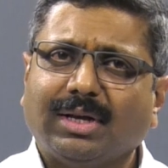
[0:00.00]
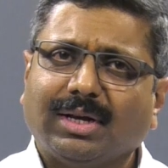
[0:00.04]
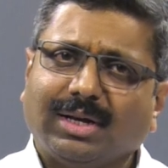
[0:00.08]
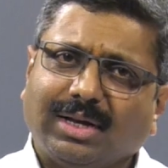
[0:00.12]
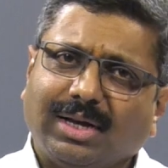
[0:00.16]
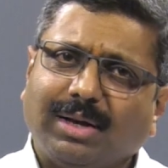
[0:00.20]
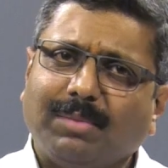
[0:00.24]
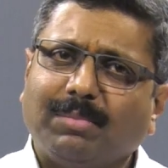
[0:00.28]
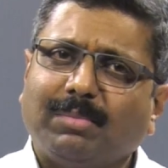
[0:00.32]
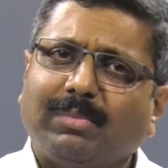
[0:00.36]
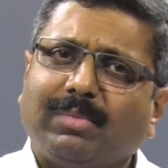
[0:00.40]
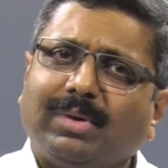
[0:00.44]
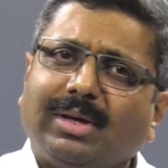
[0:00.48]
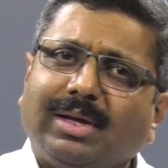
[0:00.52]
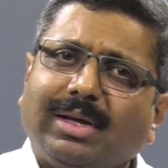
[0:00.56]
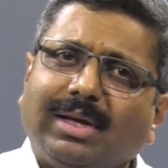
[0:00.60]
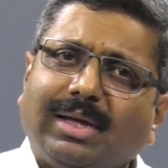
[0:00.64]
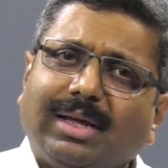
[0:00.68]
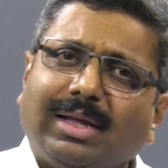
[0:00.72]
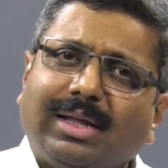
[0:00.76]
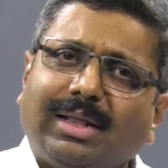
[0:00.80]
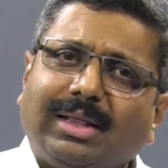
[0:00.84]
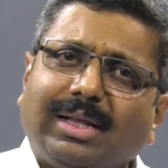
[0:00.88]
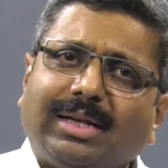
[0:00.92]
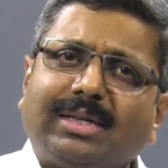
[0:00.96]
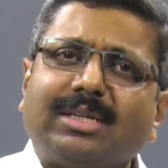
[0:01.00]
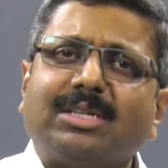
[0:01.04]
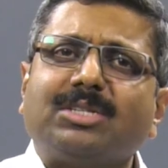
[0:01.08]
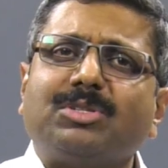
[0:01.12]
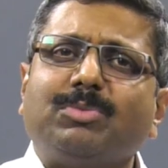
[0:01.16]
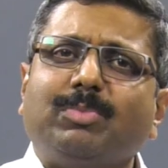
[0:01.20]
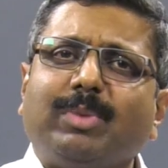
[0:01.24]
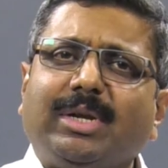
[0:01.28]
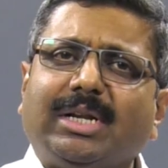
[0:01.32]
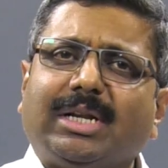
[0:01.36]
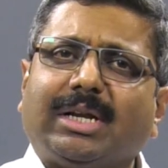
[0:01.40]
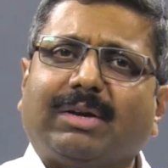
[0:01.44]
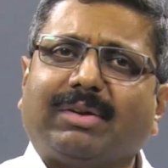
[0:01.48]
Come, let us
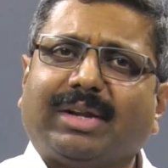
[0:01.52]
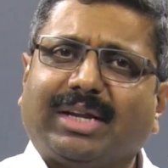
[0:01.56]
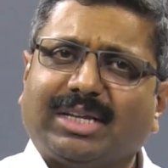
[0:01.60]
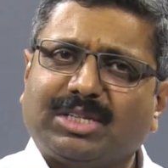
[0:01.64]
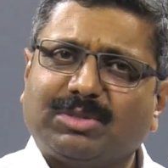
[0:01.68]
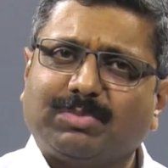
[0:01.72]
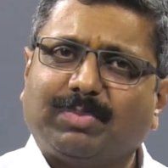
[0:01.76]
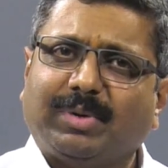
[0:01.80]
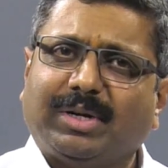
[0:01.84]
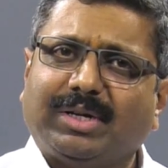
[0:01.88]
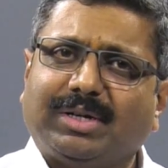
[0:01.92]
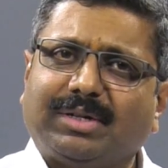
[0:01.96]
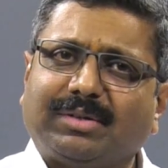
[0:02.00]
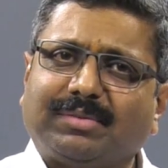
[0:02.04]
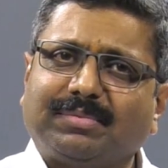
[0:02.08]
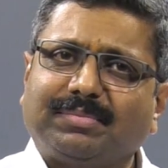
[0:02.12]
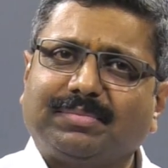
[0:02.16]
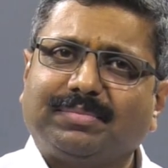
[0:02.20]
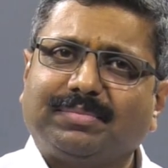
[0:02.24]
meet our expert.